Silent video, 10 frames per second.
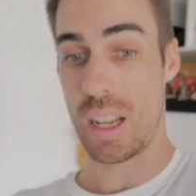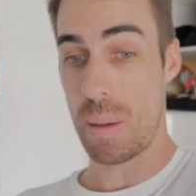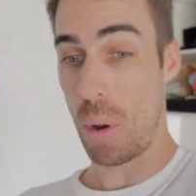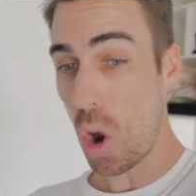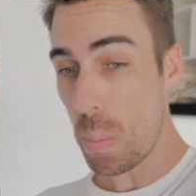
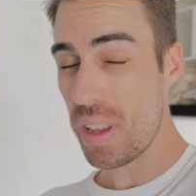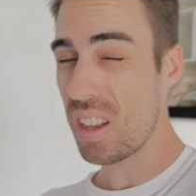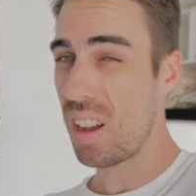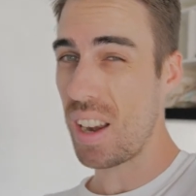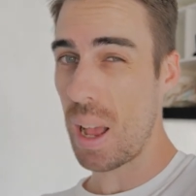I'm hoping
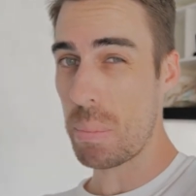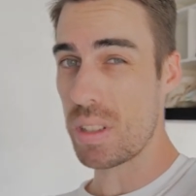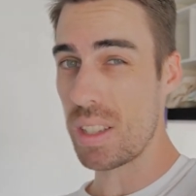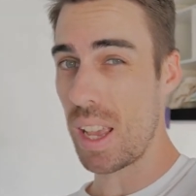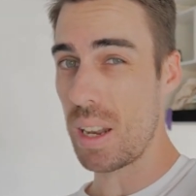it kind of
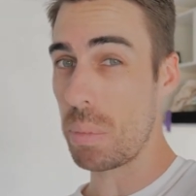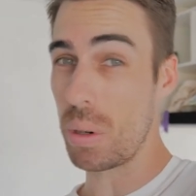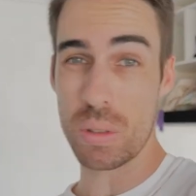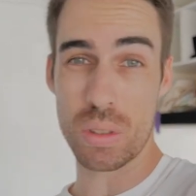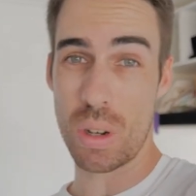happens again, but
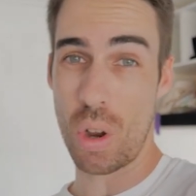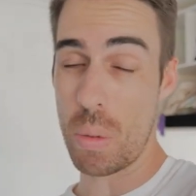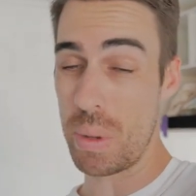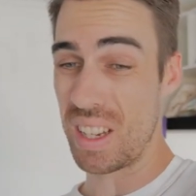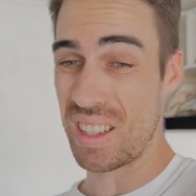also
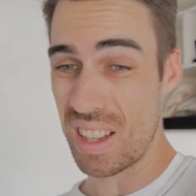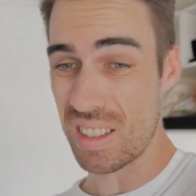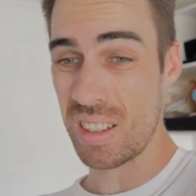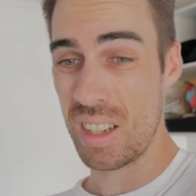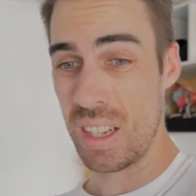hoping it
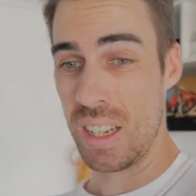doesn't.